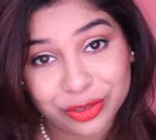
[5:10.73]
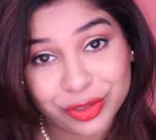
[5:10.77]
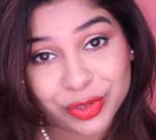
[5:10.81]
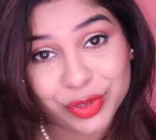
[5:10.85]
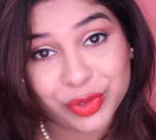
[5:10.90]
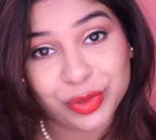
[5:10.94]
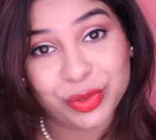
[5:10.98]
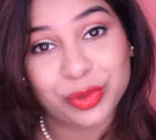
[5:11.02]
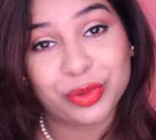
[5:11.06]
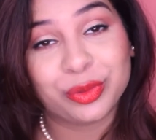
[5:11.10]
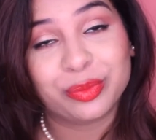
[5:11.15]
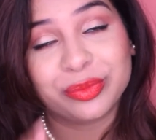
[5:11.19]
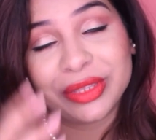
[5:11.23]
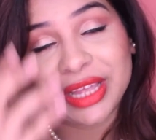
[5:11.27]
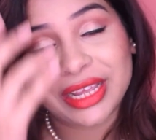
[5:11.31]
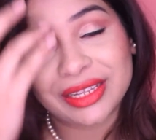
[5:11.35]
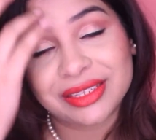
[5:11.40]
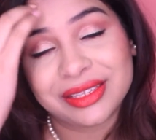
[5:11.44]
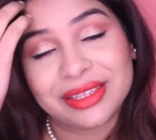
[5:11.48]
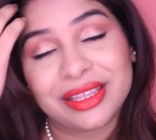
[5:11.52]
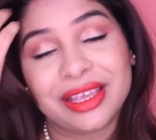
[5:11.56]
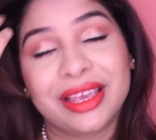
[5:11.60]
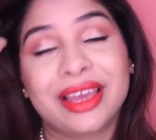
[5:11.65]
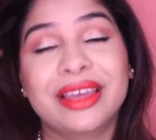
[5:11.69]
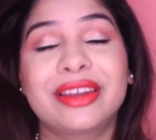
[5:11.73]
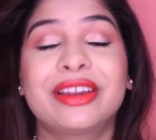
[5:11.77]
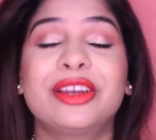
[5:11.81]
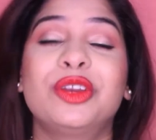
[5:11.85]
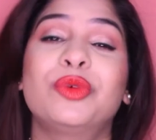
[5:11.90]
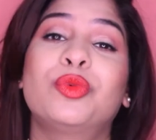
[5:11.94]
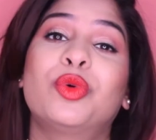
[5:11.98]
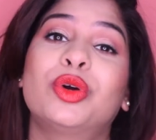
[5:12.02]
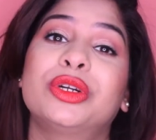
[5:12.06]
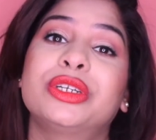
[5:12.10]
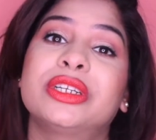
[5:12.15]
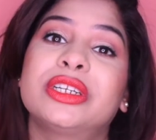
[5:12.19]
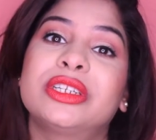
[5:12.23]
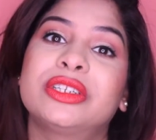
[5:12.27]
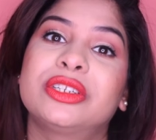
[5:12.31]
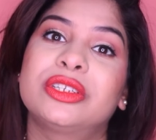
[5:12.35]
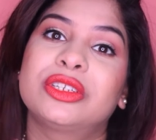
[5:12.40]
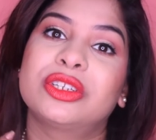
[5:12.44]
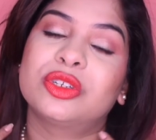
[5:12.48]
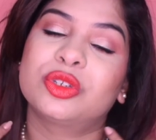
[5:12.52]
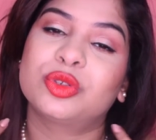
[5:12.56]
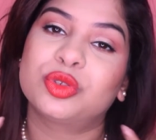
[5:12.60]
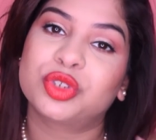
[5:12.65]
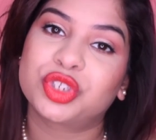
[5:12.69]
So that's the thing I really wanted
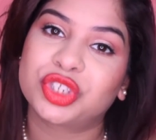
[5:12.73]
to